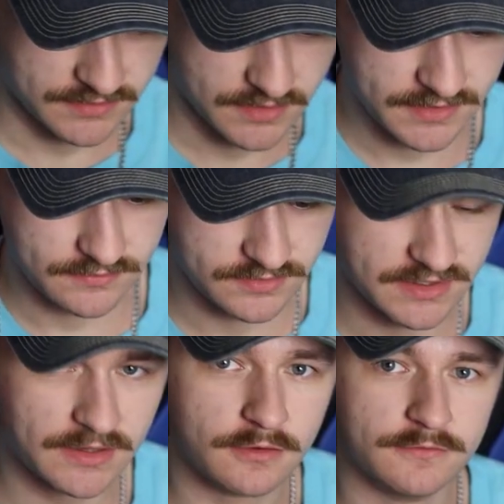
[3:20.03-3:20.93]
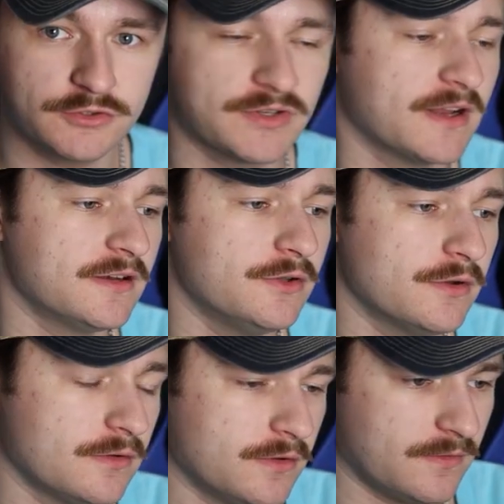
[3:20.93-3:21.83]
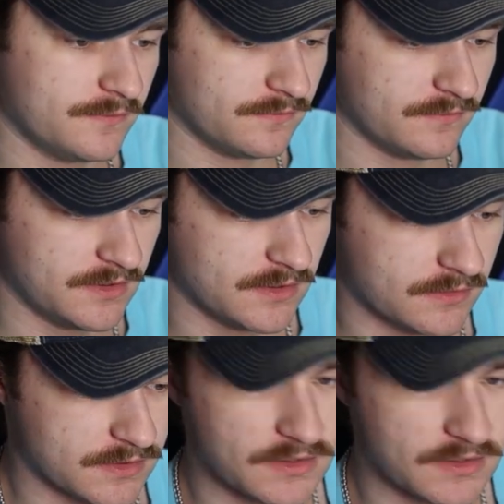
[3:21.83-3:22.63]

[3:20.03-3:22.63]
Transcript: Knock everything over trying to do a video